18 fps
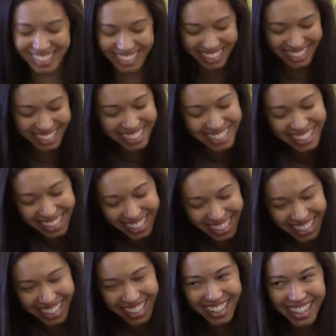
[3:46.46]
really speak
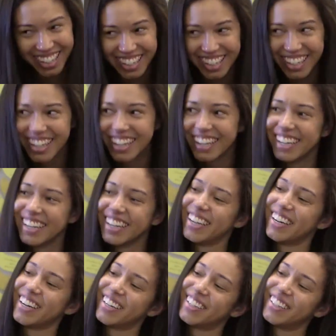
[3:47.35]
God's
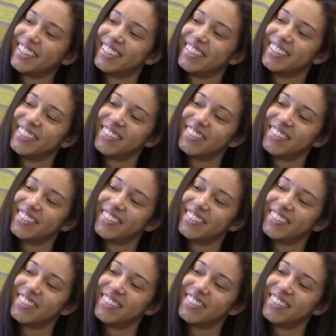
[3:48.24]
word into your